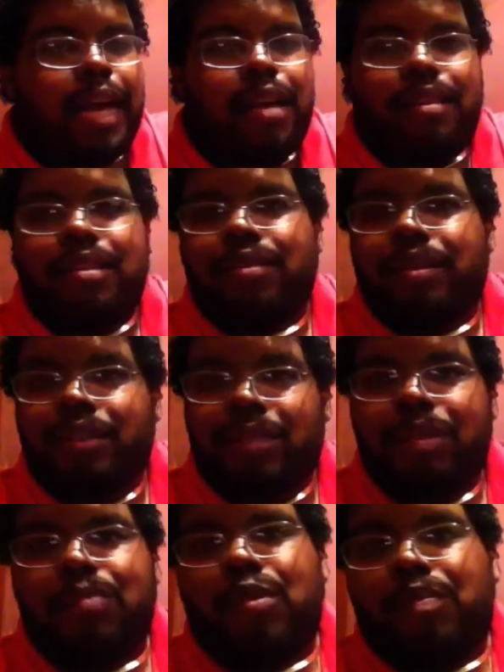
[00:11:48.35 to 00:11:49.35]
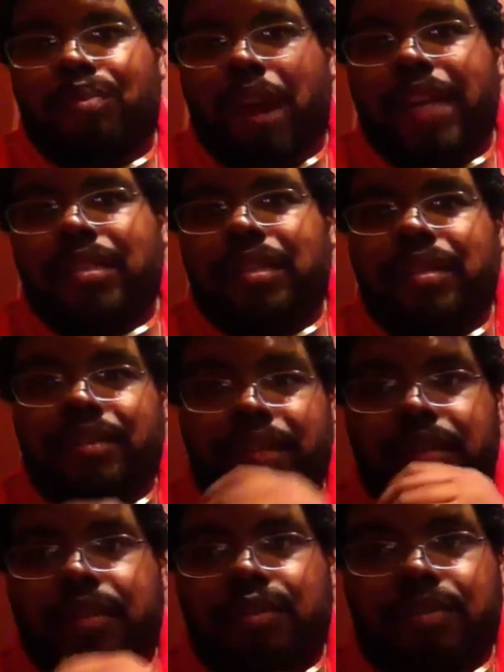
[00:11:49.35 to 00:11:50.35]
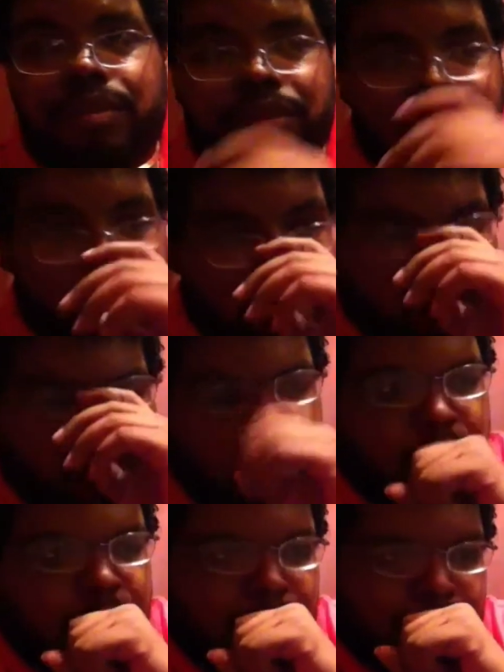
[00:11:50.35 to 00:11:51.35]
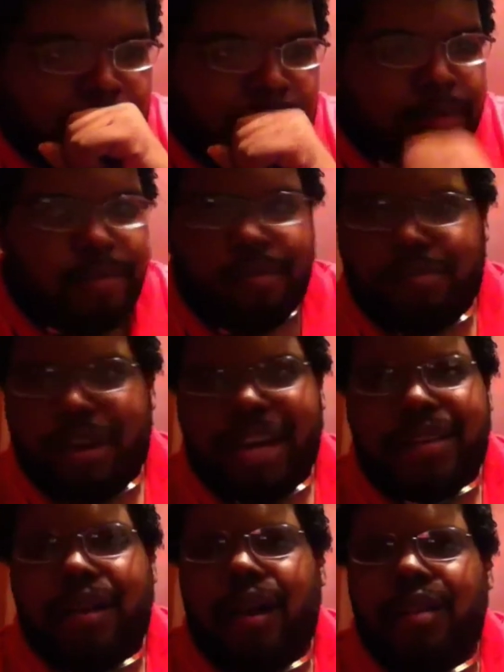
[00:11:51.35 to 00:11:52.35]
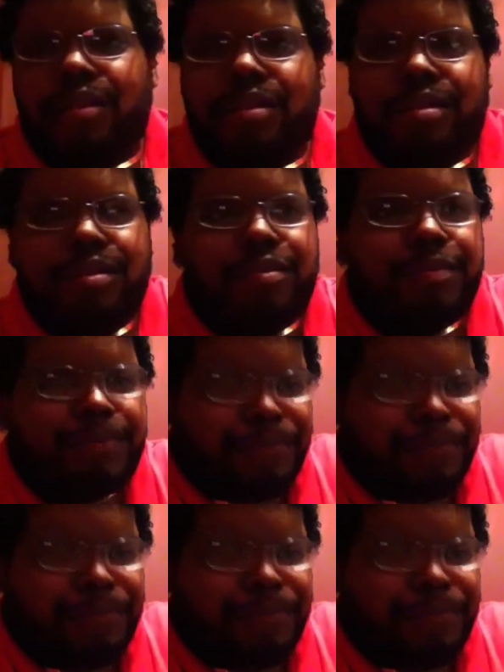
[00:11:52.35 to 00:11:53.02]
These are a little bit more pricier than the Cubas by $1 or $2.